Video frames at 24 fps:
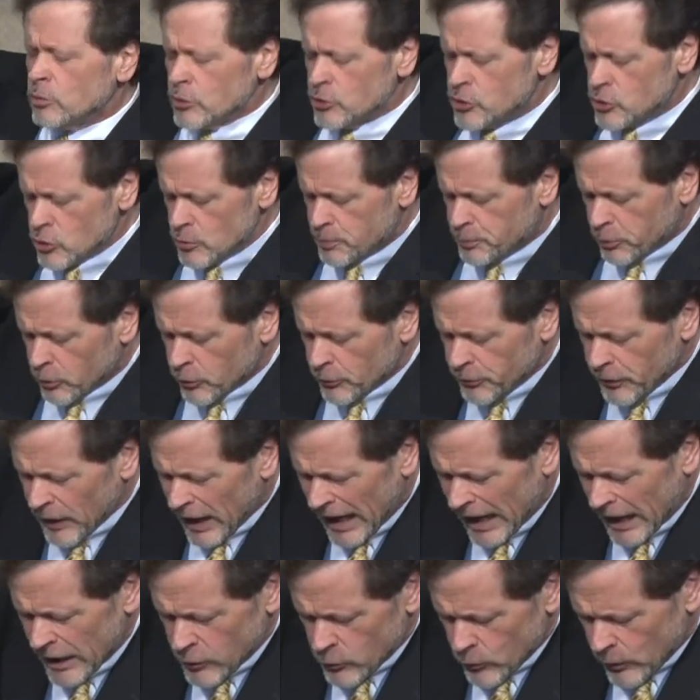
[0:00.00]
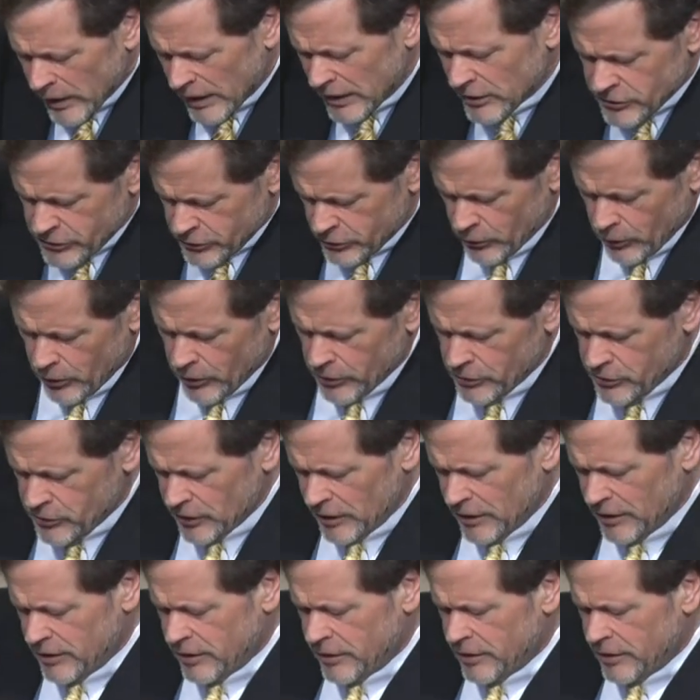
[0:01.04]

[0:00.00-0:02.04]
Would you provide resource